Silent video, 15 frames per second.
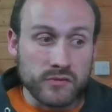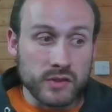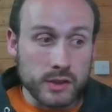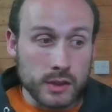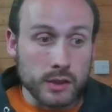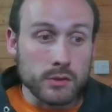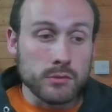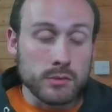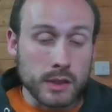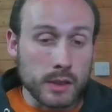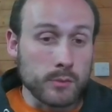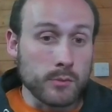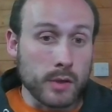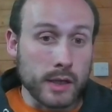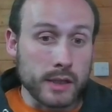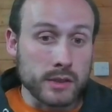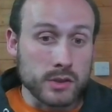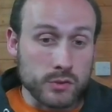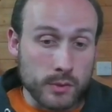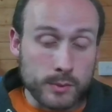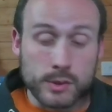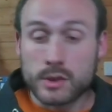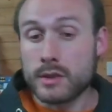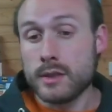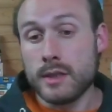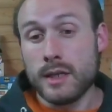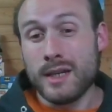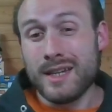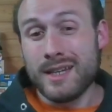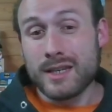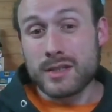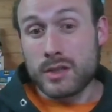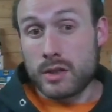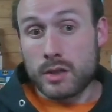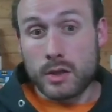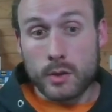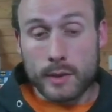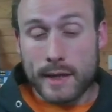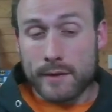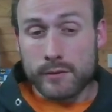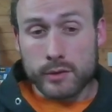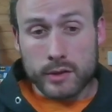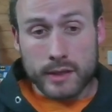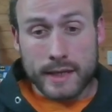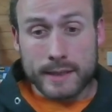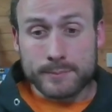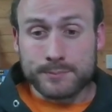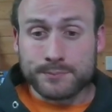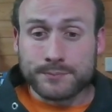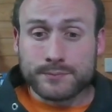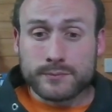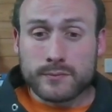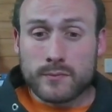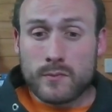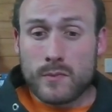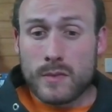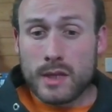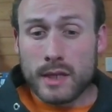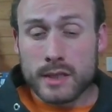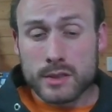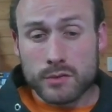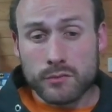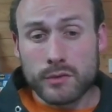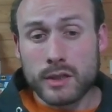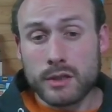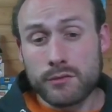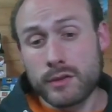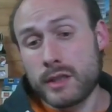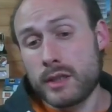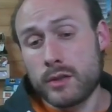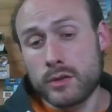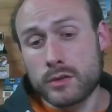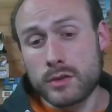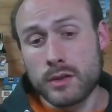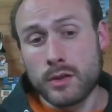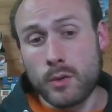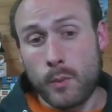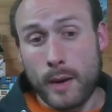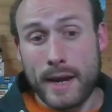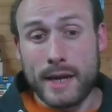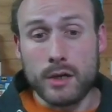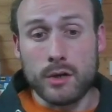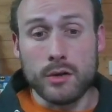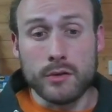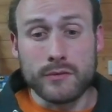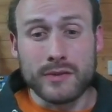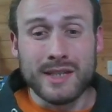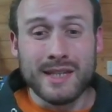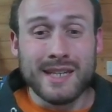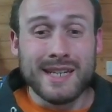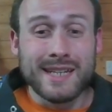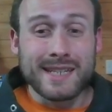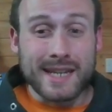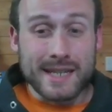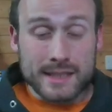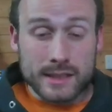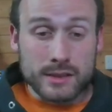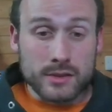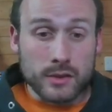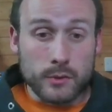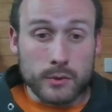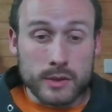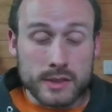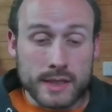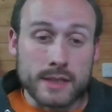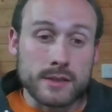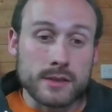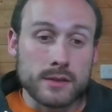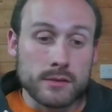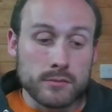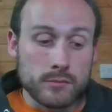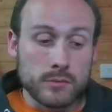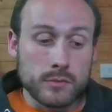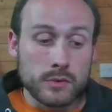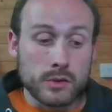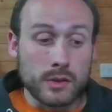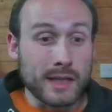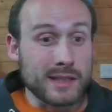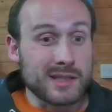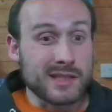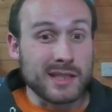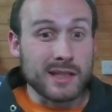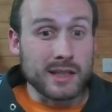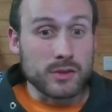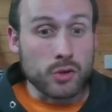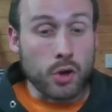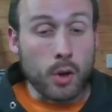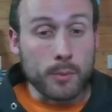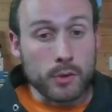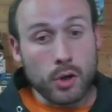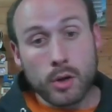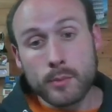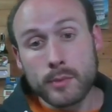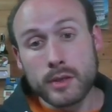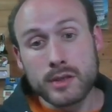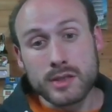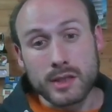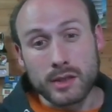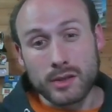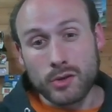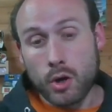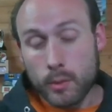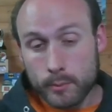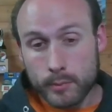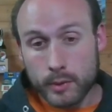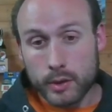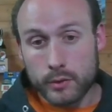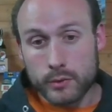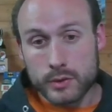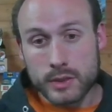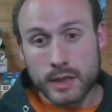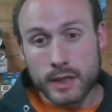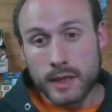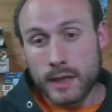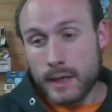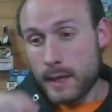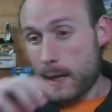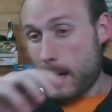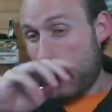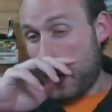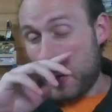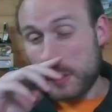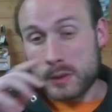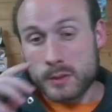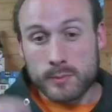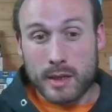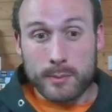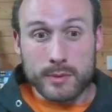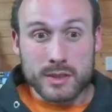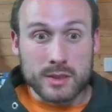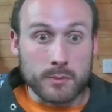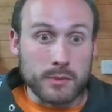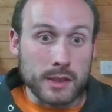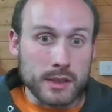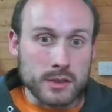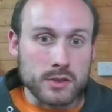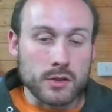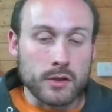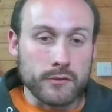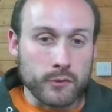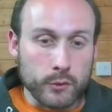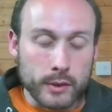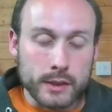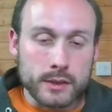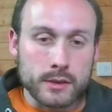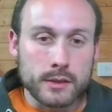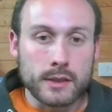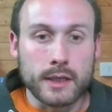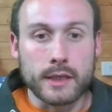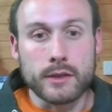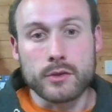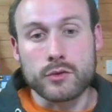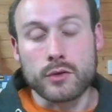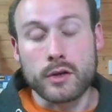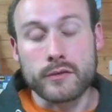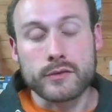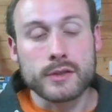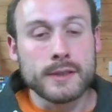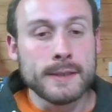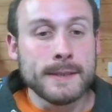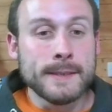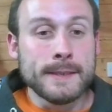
video in my description, so you can go and have a look at that. It's a really, really good way of getting to know the set. You get to see like top commons and combos, and maybe some things to avoid in the draft.